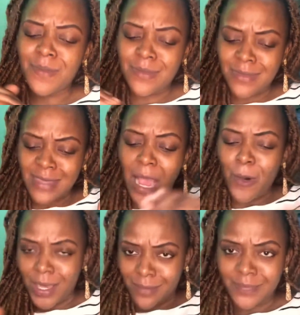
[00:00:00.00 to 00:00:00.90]
That
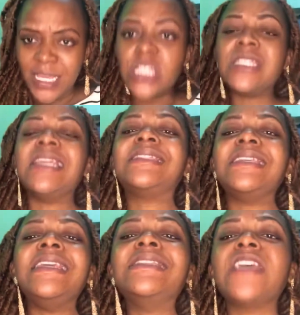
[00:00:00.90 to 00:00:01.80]
way, it's
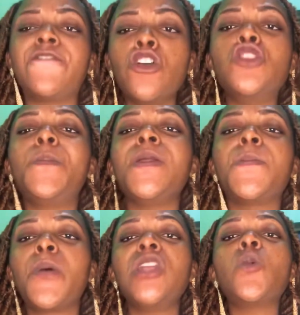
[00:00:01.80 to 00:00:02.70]
easier for you to
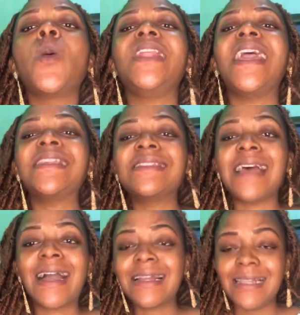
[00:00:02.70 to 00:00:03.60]
pinpoint when
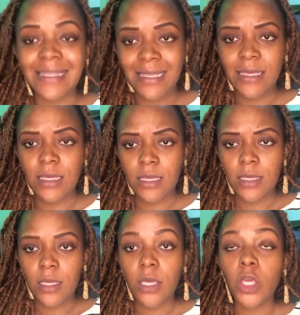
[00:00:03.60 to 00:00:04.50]
exactly
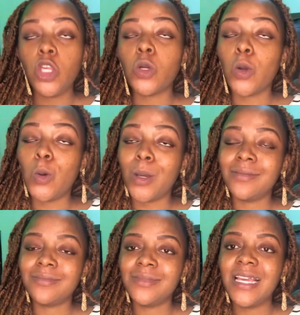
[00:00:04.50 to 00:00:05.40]
you're
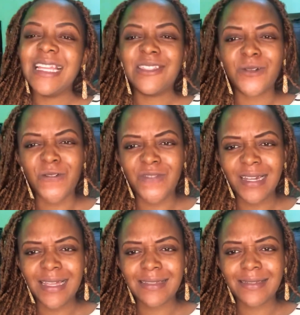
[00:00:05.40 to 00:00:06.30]
going to
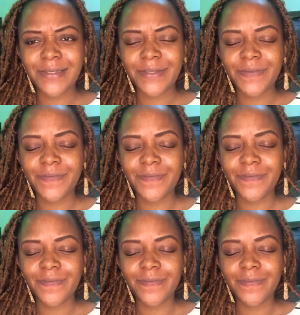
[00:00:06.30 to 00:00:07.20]
ovulate.
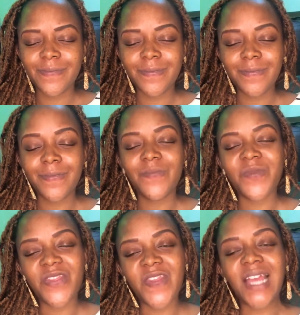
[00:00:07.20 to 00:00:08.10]

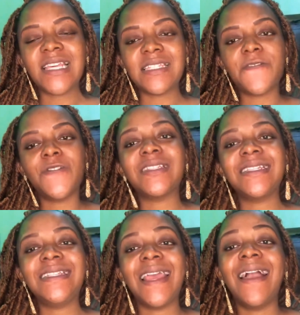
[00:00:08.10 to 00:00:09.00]
that is it for
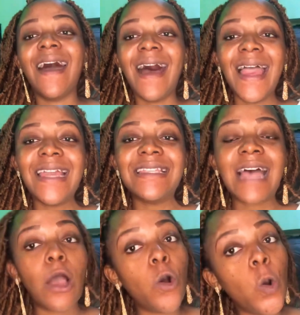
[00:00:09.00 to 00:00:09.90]
today, guys.
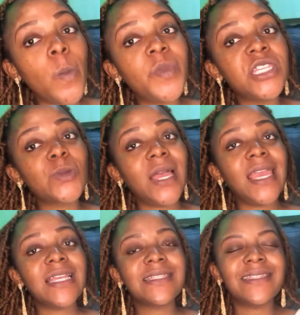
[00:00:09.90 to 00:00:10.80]
I hope this one
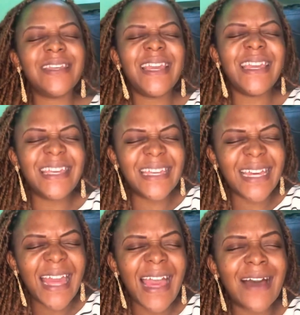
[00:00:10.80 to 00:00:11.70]
gets to you in
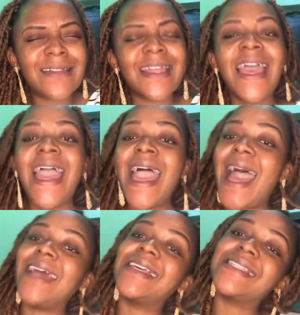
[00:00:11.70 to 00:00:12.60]
good health,
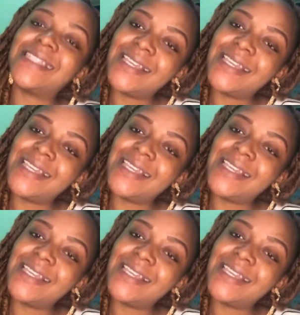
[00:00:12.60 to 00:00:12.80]
and I'll see you